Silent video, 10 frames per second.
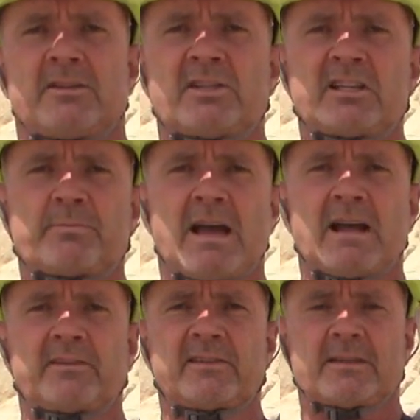chest
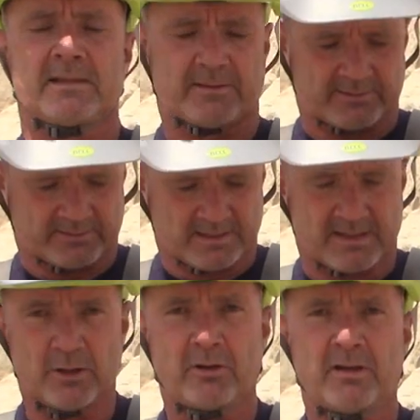pack, this like this uh,
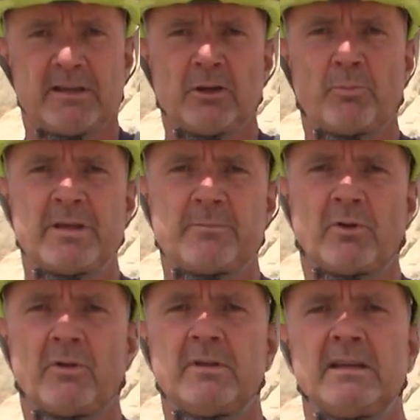hill, hill
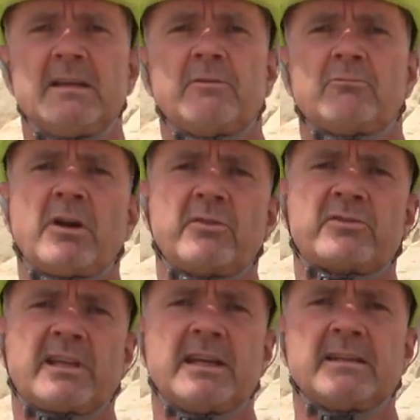people
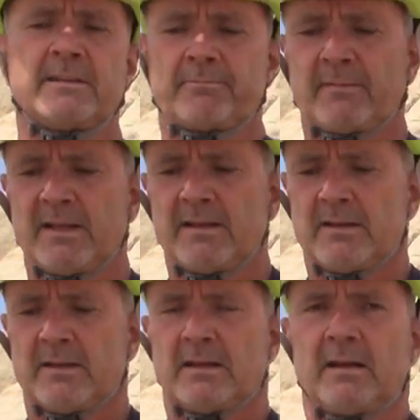runner's kit,
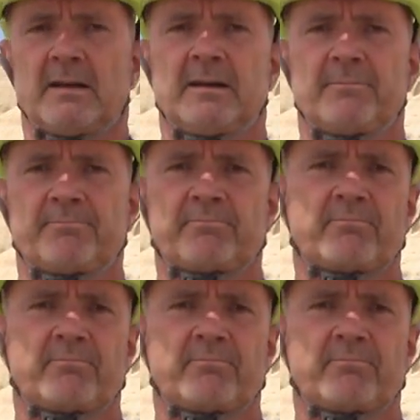um,